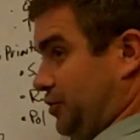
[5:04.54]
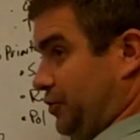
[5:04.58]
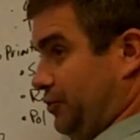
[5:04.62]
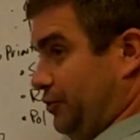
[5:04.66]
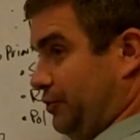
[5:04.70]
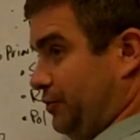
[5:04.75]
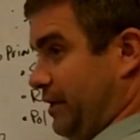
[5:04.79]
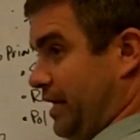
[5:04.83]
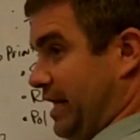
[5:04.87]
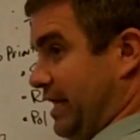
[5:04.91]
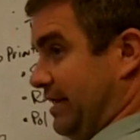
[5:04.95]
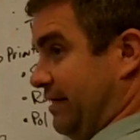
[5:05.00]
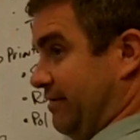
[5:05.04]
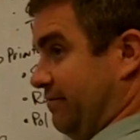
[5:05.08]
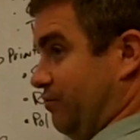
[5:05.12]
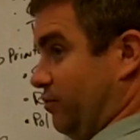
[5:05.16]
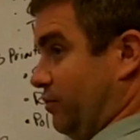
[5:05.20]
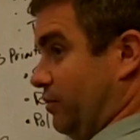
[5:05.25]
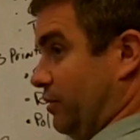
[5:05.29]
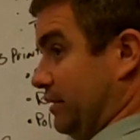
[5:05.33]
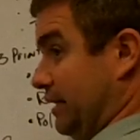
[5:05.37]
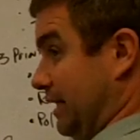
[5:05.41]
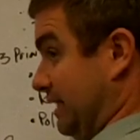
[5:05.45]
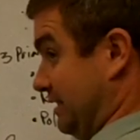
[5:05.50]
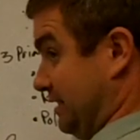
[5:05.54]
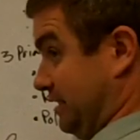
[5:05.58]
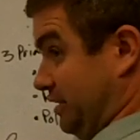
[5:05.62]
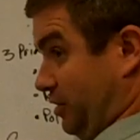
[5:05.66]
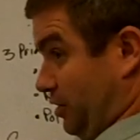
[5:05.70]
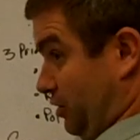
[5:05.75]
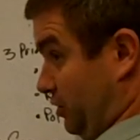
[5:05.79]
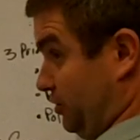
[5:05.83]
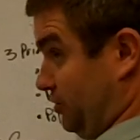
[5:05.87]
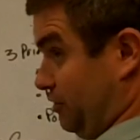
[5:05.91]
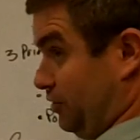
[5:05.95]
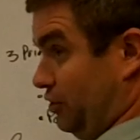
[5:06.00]
2, -1. That
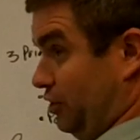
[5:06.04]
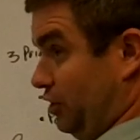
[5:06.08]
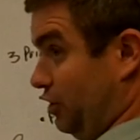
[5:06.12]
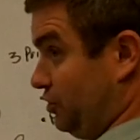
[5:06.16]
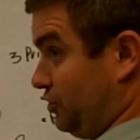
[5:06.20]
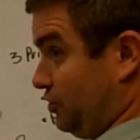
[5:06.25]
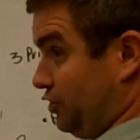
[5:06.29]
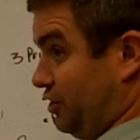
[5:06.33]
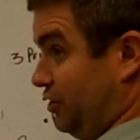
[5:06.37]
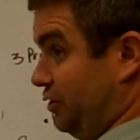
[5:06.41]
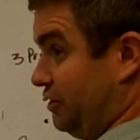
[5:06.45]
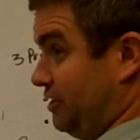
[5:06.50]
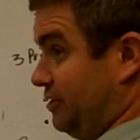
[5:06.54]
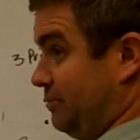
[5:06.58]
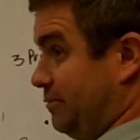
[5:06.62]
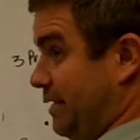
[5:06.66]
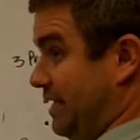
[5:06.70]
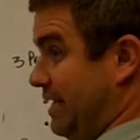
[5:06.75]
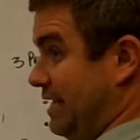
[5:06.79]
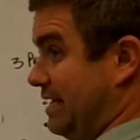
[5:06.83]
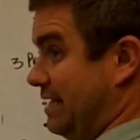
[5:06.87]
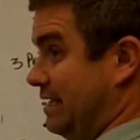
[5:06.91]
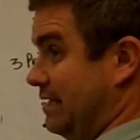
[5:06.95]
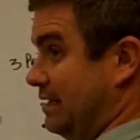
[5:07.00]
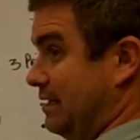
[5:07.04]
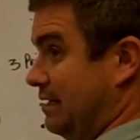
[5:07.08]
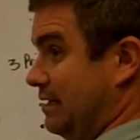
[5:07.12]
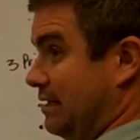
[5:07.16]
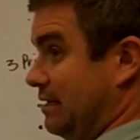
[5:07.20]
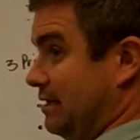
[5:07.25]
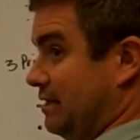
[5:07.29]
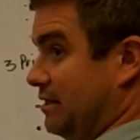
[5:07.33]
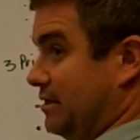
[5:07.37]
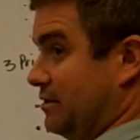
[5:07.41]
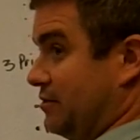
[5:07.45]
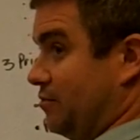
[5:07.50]
looks good to me,
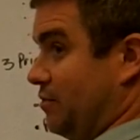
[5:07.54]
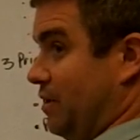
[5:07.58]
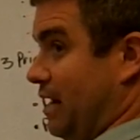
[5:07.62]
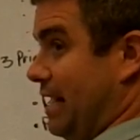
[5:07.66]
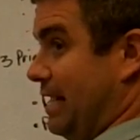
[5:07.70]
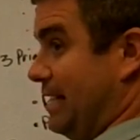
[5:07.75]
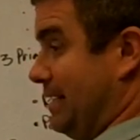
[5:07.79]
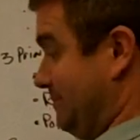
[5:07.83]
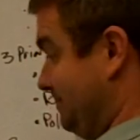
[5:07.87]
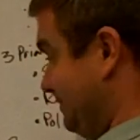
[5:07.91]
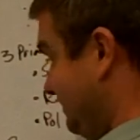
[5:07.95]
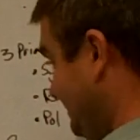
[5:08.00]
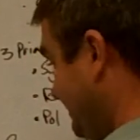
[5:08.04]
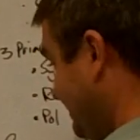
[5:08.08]
right?